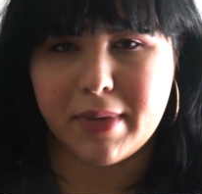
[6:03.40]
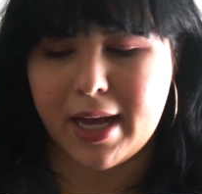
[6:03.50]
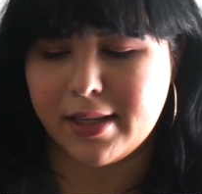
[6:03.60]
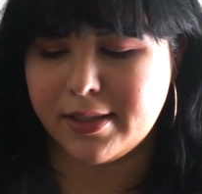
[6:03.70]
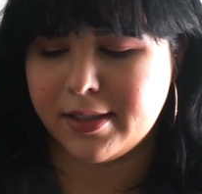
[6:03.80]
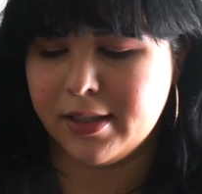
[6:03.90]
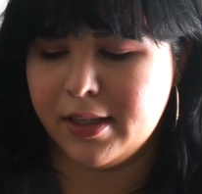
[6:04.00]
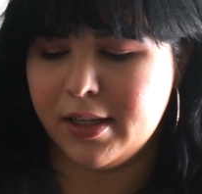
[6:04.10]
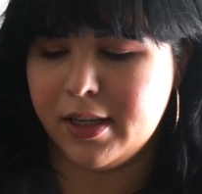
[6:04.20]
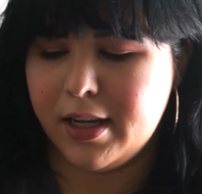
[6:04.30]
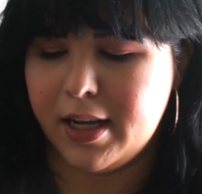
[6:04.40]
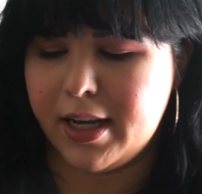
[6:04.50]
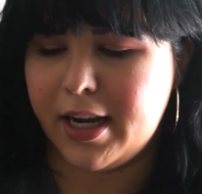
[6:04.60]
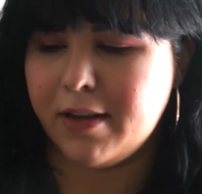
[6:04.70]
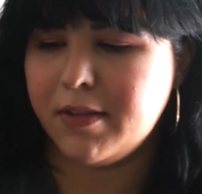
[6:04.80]
masks,
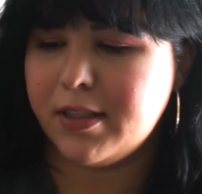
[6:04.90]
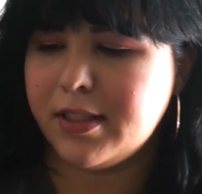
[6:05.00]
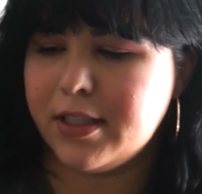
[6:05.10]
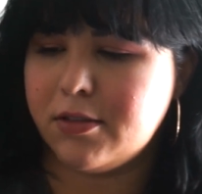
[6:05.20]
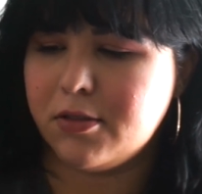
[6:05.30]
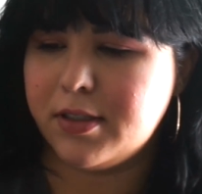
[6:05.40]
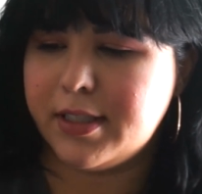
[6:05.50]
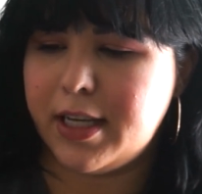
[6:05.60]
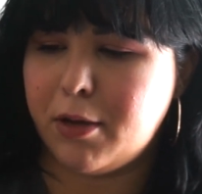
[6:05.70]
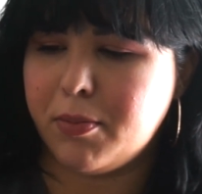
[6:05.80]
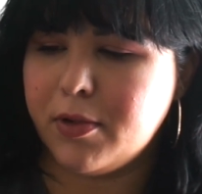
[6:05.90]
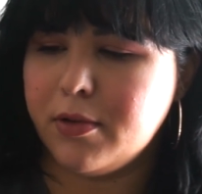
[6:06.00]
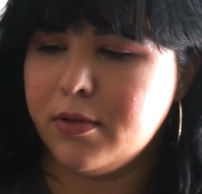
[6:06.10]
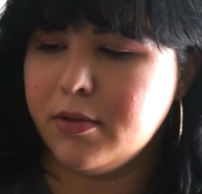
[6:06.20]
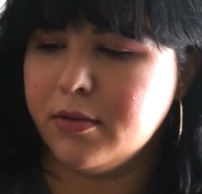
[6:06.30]
and I have this little
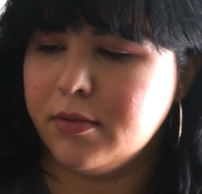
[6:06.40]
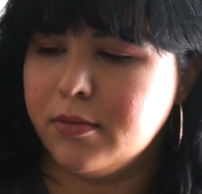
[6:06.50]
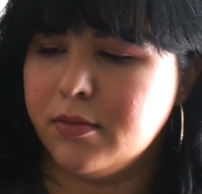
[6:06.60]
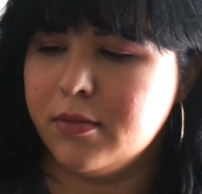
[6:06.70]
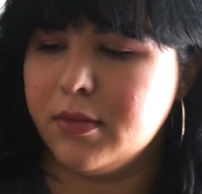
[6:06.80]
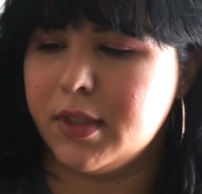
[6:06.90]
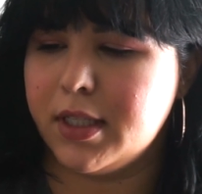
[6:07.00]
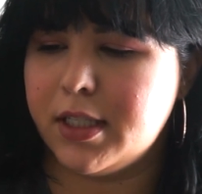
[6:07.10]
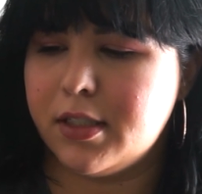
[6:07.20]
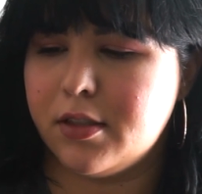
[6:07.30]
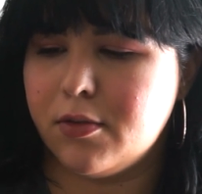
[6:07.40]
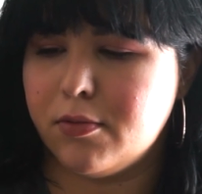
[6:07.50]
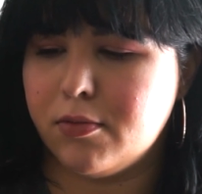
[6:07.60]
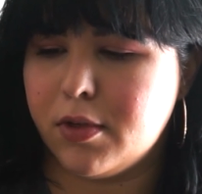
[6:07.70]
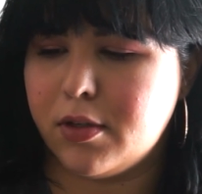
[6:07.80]
sample. It's the
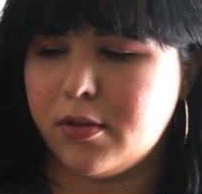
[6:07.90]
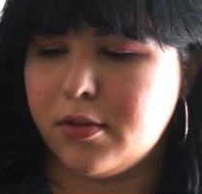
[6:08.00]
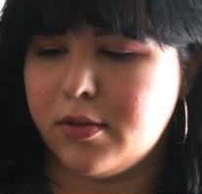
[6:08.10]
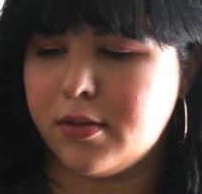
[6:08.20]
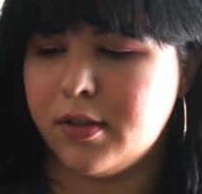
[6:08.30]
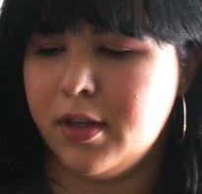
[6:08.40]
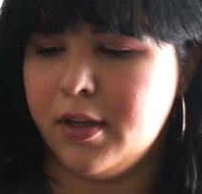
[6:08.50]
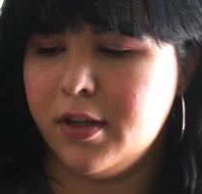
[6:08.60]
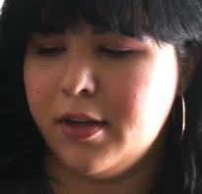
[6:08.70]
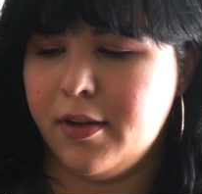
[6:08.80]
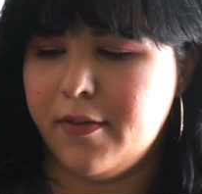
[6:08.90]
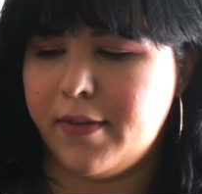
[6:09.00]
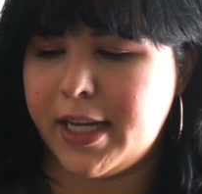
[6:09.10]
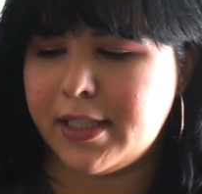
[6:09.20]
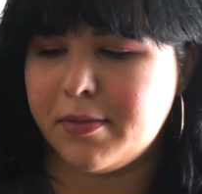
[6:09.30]
rose
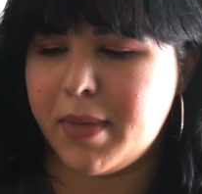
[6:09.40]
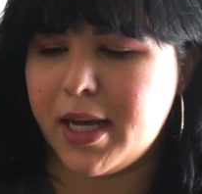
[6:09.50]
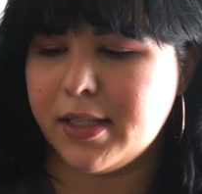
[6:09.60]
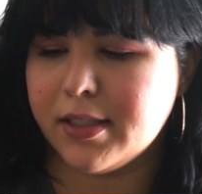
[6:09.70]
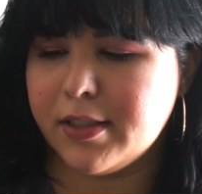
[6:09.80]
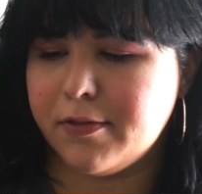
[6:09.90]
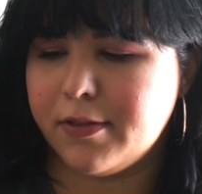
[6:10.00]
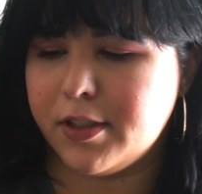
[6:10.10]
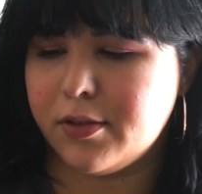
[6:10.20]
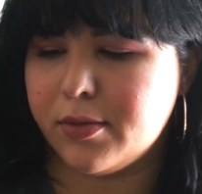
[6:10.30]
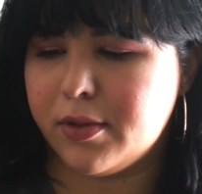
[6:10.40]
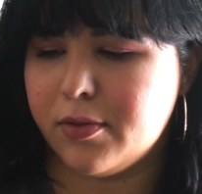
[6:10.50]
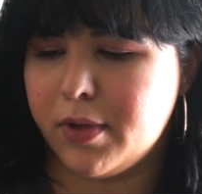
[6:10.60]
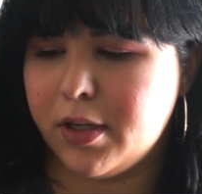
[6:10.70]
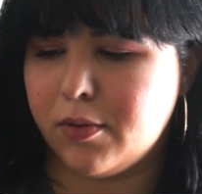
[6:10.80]
base mask infused with
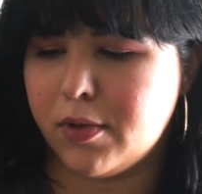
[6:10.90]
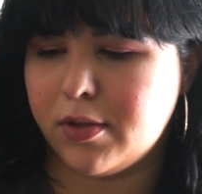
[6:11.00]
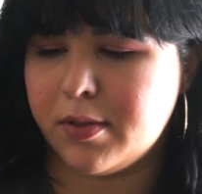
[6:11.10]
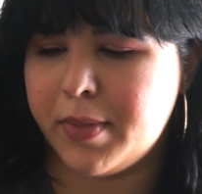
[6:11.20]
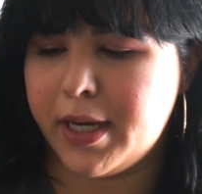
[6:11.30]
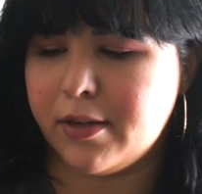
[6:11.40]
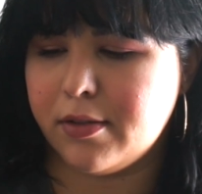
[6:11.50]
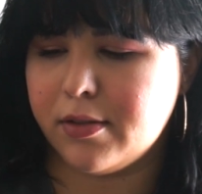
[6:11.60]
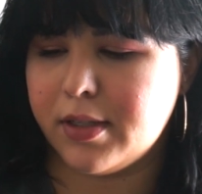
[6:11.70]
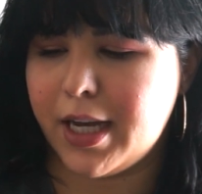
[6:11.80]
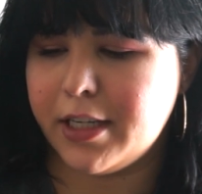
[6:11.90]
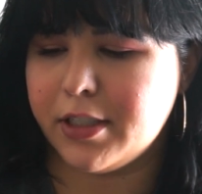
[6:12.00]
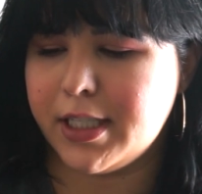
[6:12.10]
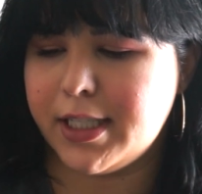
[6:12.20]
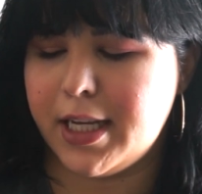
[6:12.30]
real rose petals,
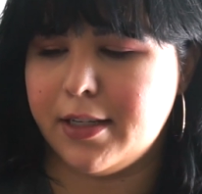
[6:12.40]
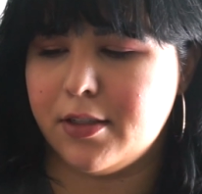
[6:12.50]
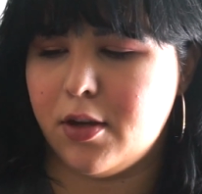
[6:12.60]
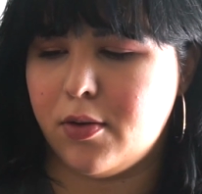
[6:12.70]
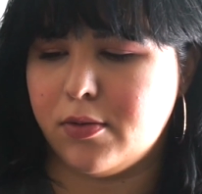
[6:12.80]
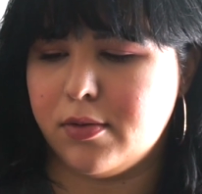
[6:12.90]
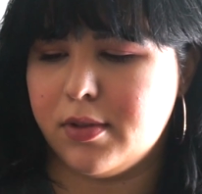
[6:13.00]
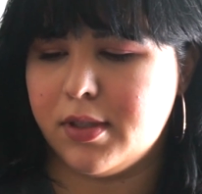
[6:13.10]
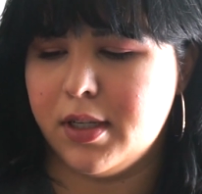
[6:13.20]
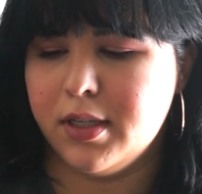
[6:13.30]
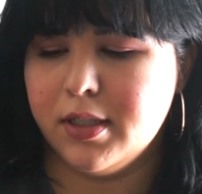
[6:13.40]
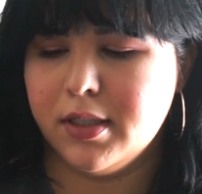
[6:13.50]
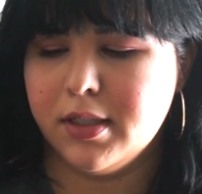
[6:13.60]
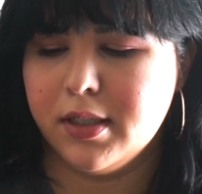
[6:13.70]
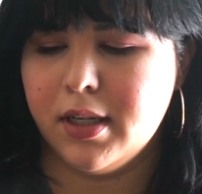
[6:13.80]
hydrates, and tones.
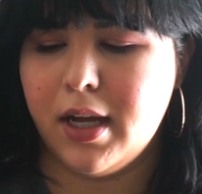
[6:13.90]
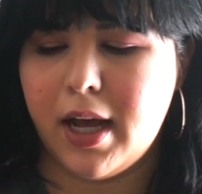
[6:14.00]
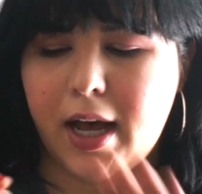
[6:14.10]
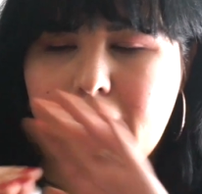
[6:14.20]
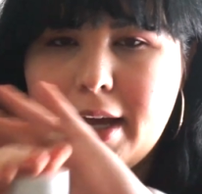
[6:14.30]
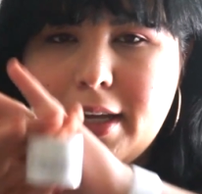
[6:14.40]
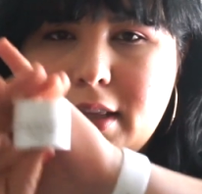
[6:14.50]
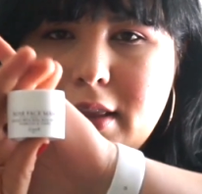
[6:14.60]
I